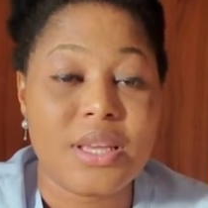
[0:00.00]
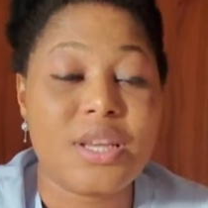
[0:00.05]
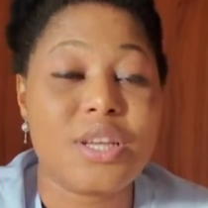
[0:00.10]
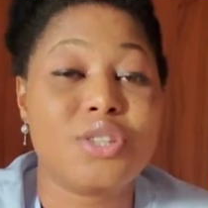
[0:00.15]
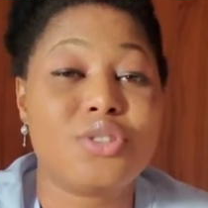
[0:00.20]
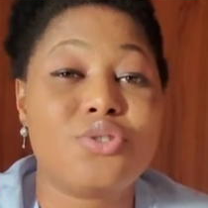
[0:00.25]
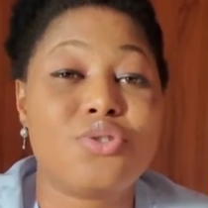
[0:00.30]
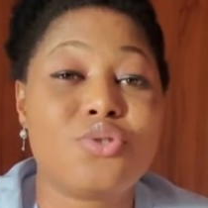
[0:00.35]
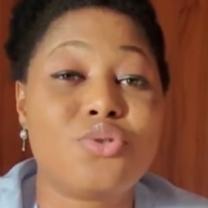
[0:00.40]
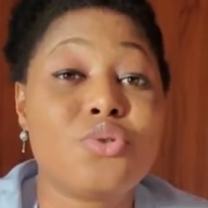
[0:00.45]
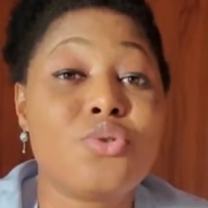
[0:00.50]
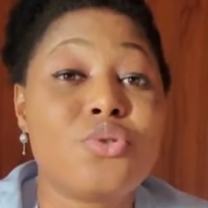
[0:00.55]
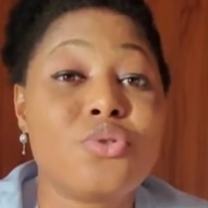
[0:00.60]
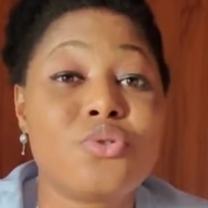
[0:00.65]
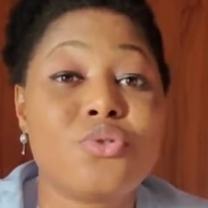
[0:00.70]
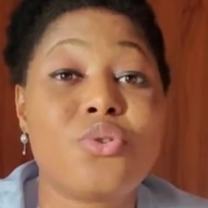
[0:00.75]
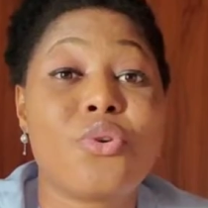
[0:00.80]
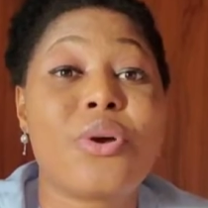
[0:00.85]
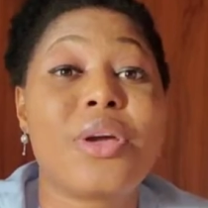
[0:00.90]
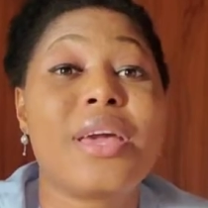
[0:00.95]
it
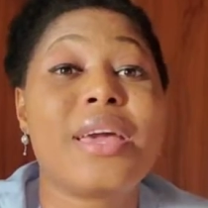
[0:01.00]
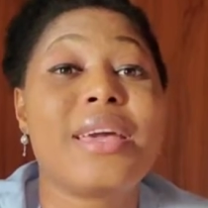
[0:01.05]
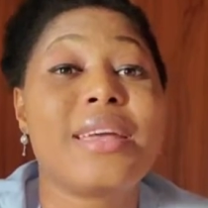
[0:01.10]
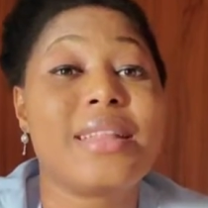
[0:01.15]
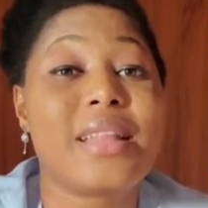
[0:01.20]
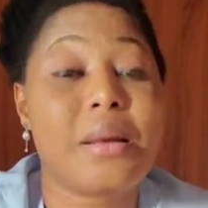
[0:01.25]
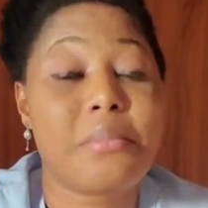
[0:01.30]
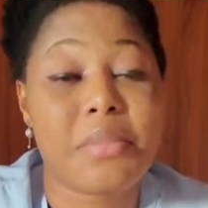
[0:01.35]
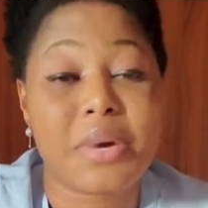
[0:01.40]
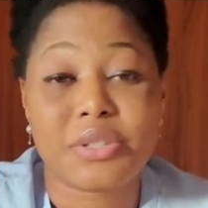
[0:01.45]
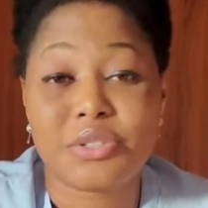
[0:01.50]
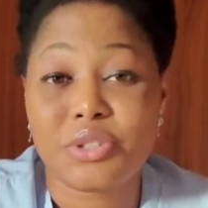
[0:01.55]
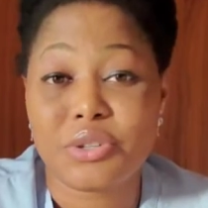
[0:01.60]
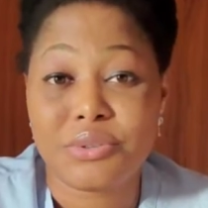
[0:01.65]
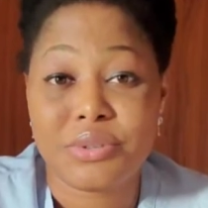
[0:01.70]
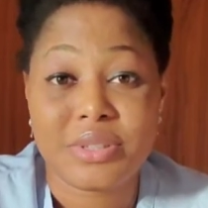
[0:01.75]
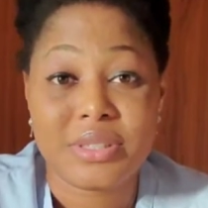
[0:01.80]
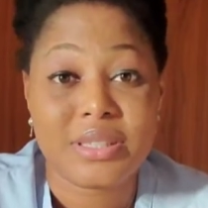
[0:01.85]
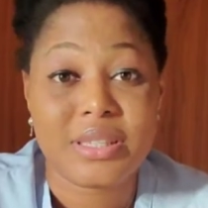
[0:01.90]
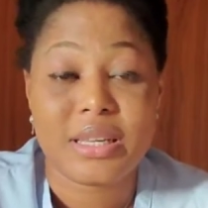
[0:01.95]
shows your inner
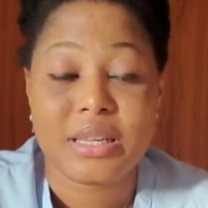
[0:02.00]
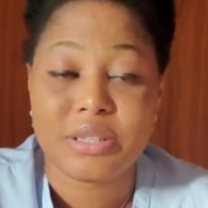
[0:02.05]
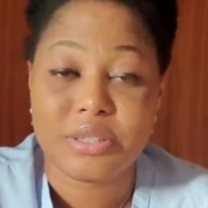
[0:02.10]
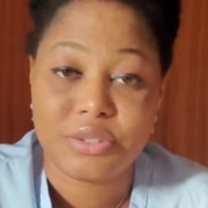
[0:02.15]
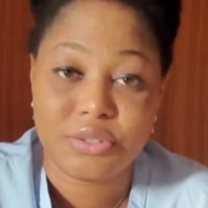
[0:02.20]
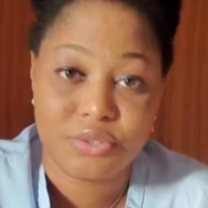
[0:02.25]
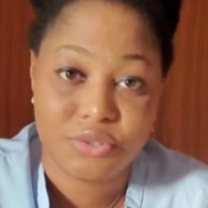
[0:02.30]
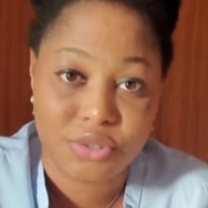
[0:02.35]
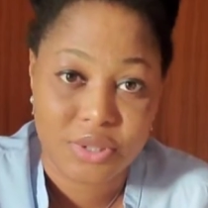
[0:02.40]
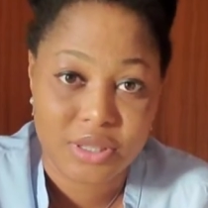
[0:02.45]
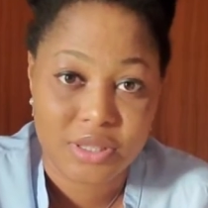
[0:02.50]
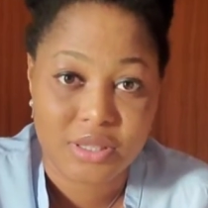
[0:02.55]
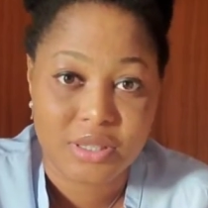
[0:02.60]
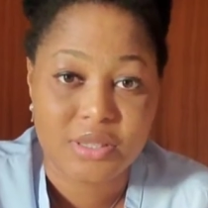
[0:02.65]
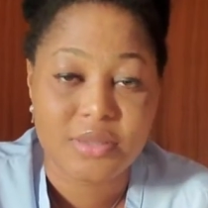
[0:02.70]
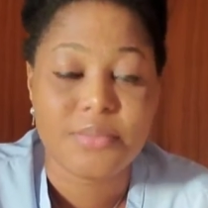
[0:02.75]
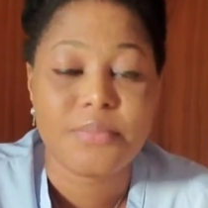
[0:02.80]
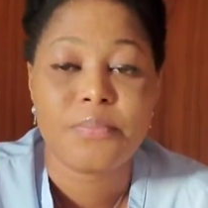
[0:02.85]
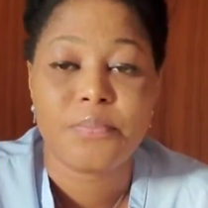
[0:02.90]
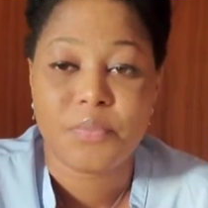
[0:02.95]
maturity and
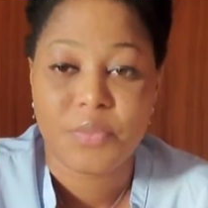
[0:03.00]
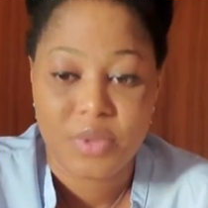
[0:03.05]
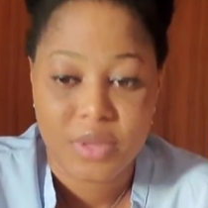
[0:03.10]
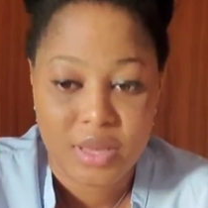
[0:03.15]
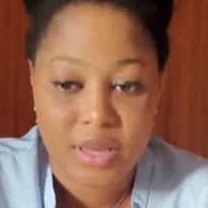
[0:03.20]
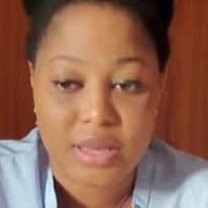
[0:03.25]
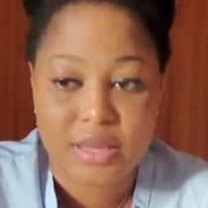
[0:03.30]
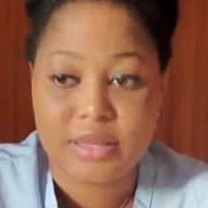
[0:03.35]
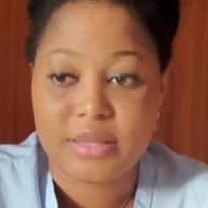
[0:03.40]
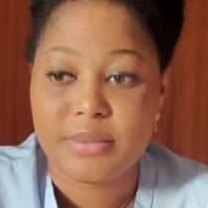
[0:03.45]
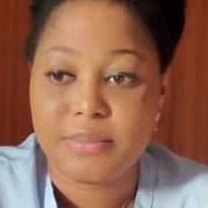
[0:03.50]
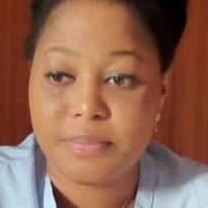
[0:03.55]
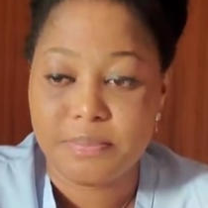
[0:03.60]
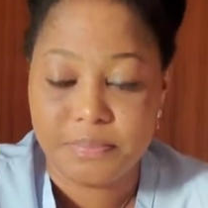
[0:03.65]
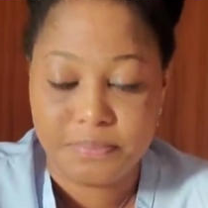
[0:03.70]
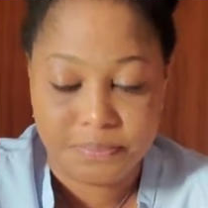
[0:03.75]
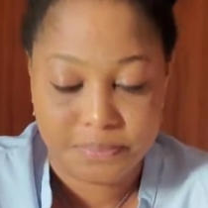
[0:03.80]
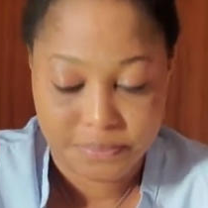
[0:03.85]
strength. Yes.